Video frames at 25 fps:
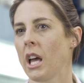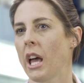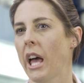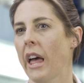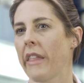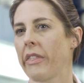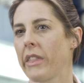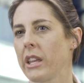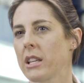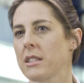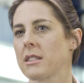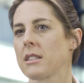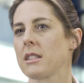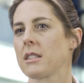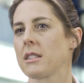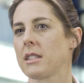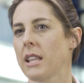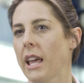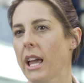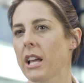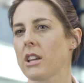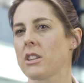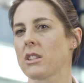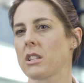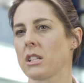And this is
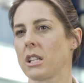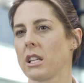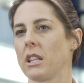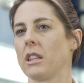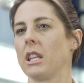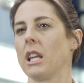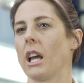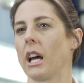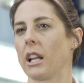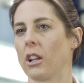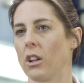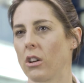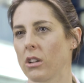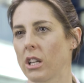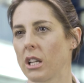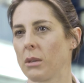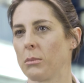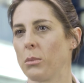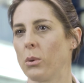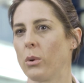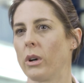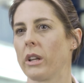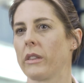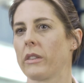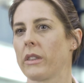actually the unlocking
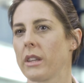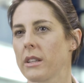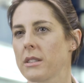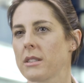point.